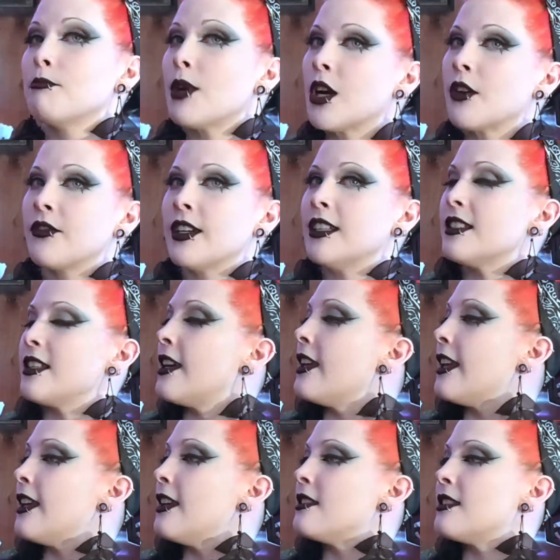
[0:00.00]
perfect. It
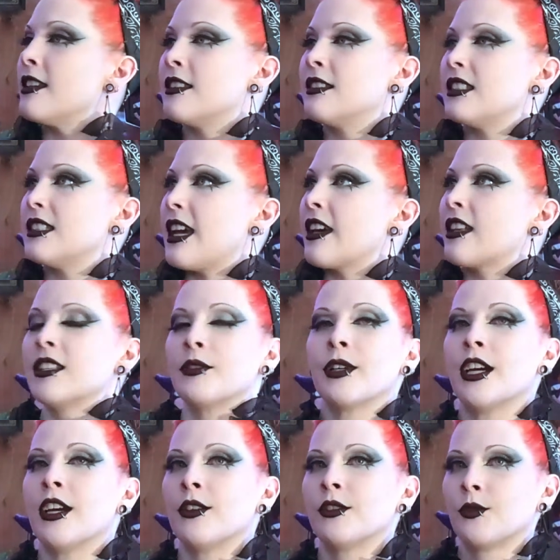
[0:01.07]
hits exactly where
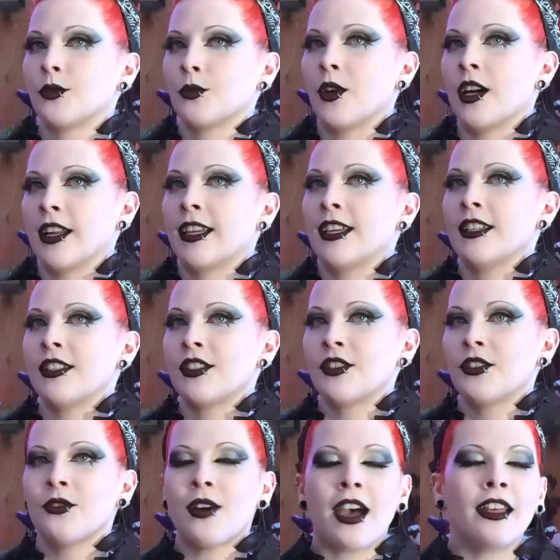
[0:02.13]
I was wanting it
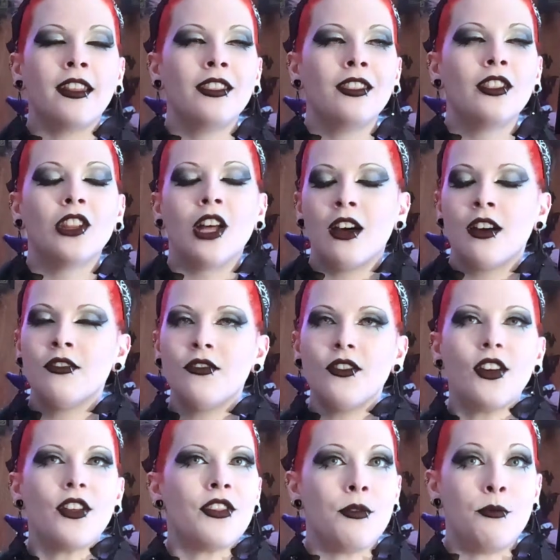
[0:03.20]
to. I love
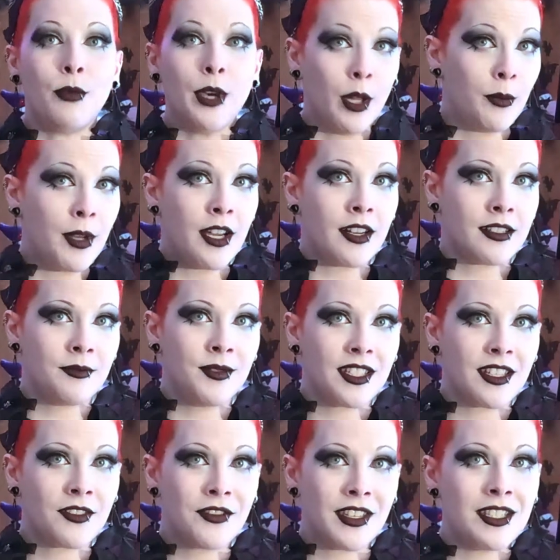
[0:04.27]
the bell bottoms
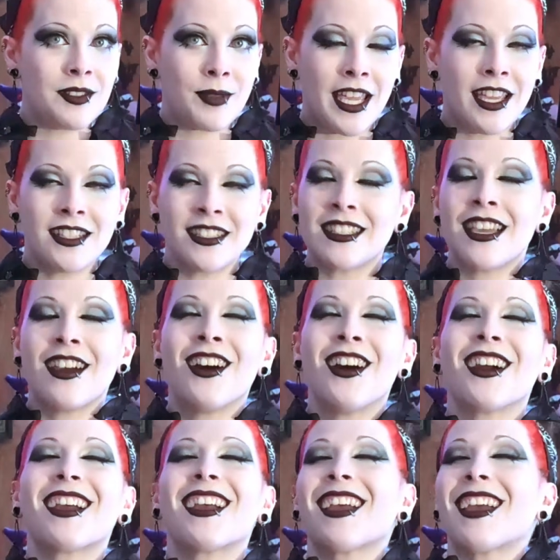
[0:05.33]
of these pants. They are
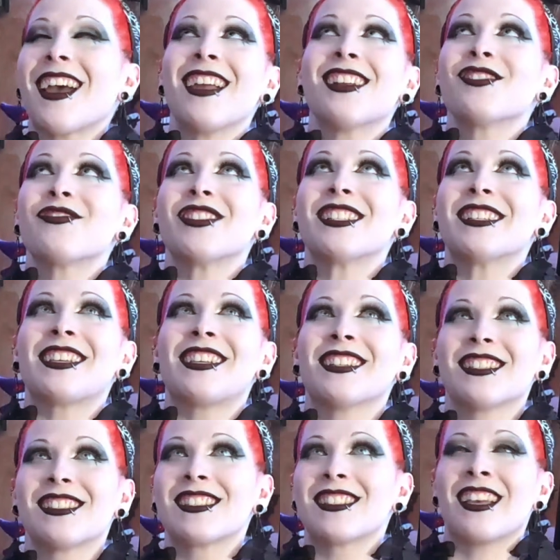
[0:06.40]
kind of
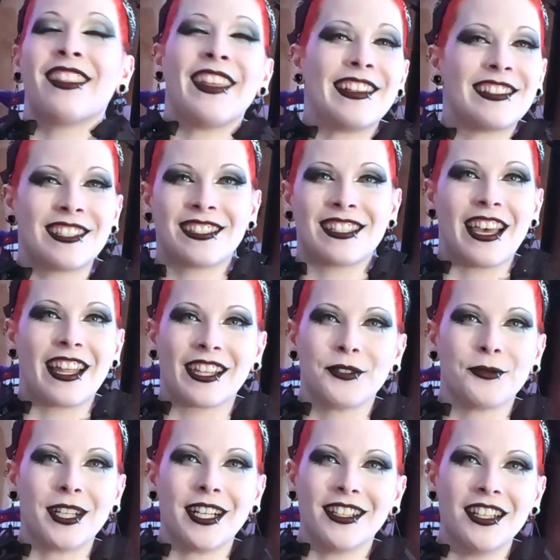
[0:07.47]
ridiculous, and that's exactly
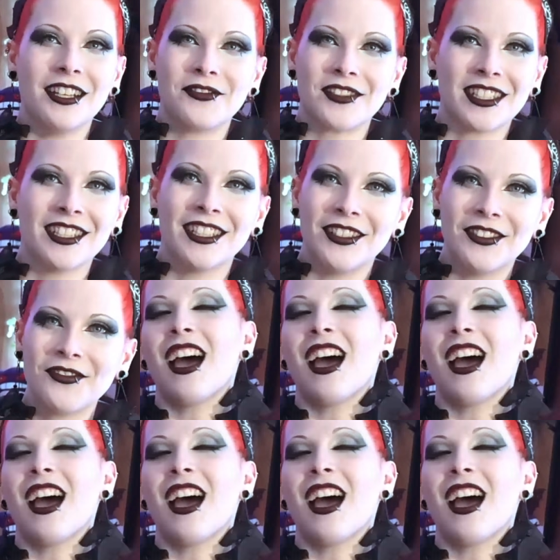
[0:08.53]
where I love to live.